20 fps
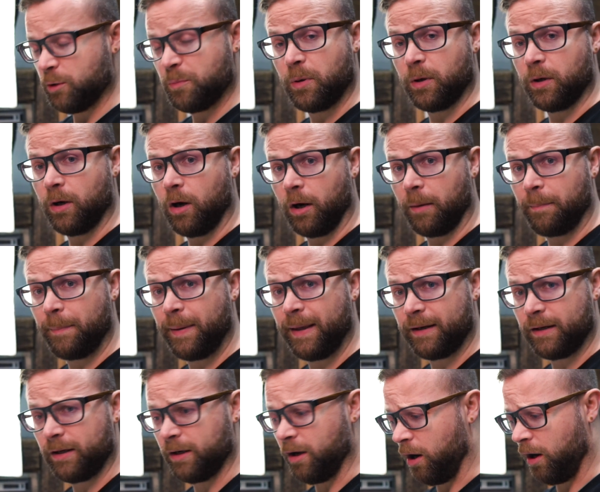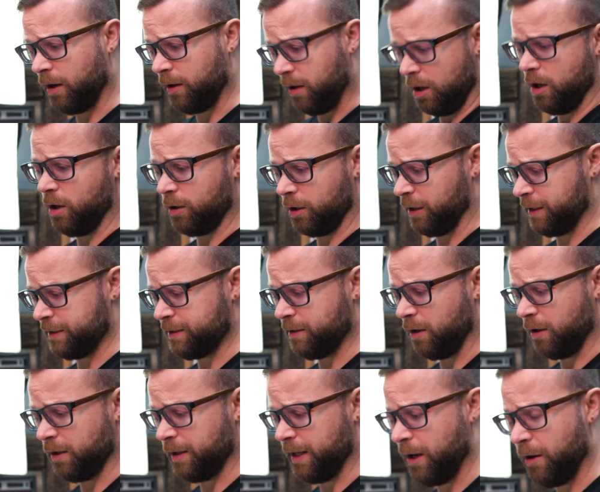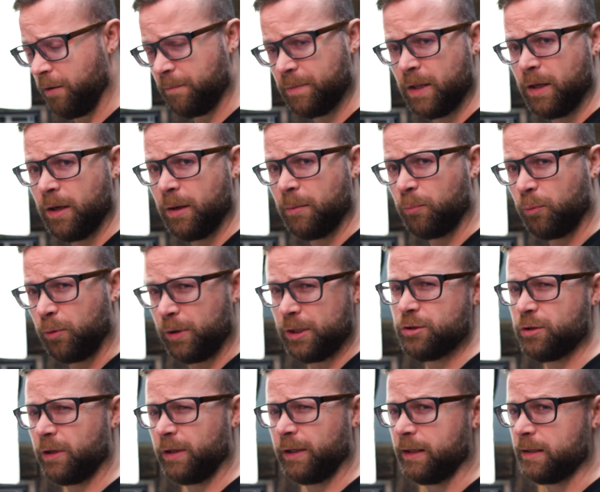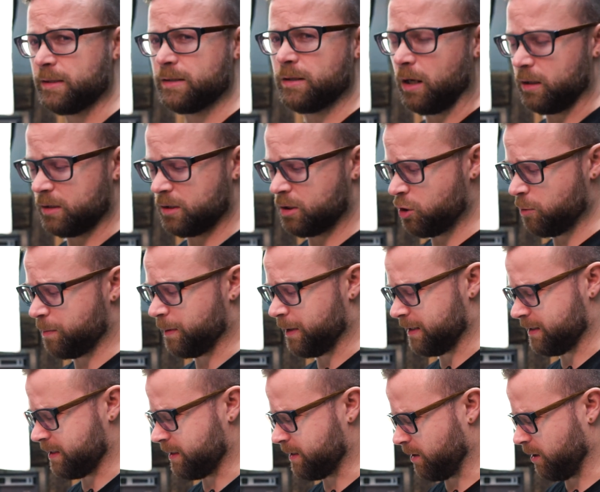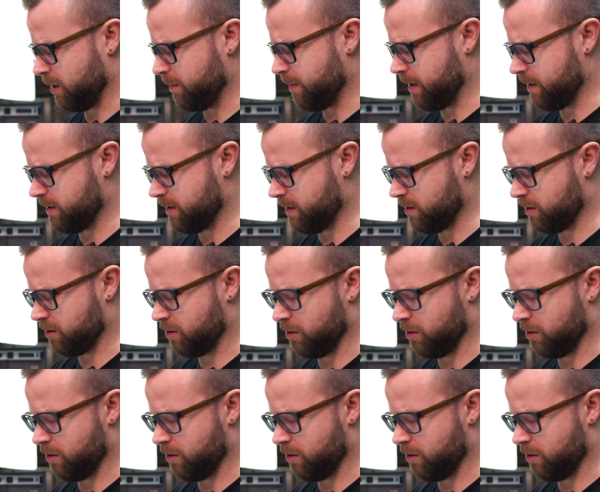to put our pick guard on our guitar now. Pre-drilling is not super necessary because these